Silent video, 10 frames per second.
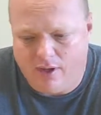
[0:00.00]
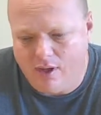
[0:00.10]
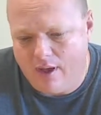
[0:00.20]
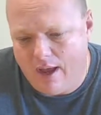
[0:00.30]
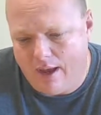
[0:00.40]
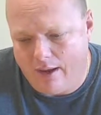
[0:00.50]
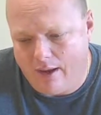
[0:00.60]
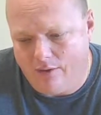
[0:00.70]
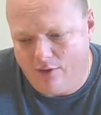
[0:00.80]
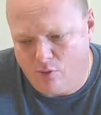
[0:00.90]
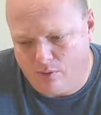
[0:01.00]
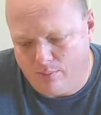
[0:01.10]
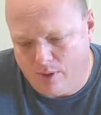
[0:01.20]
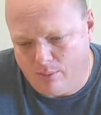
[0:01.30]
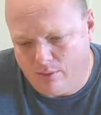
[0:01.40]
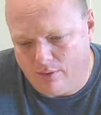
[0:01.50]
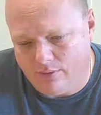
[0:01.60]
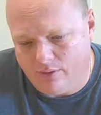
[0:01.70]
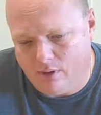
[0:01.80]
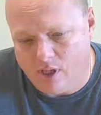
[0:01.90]
I got in touch with the people
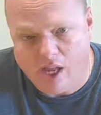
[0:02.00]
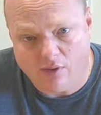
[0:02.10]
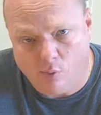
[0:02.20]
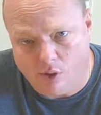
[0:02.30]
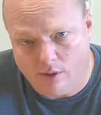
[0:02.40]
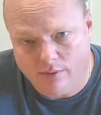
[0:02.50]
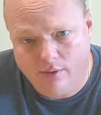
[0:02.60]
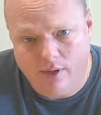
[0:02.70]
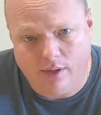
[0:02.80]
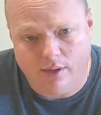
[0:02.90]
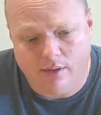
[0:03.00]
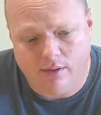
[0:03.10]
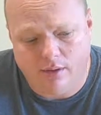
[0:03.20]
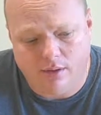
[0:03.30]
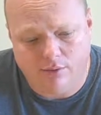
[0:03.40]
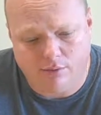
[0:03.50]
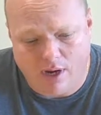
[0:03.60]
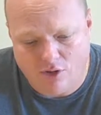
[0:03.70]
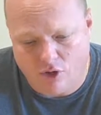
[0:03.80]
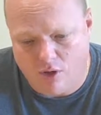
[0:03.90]
at Glass Weld and
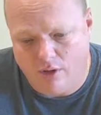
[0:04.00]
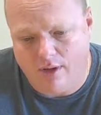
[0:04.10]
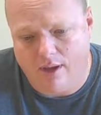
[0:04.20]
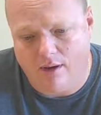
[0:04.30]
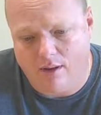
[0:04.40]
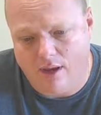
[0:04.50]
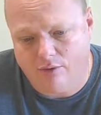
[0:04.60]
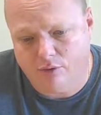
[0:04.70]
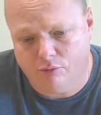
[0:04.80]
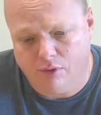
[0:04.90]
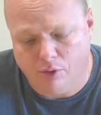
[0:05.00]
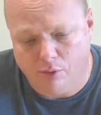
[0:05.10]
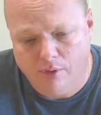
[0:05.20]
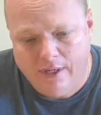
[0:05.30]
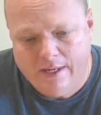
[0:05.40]
Scratch Hog and GlassRenu,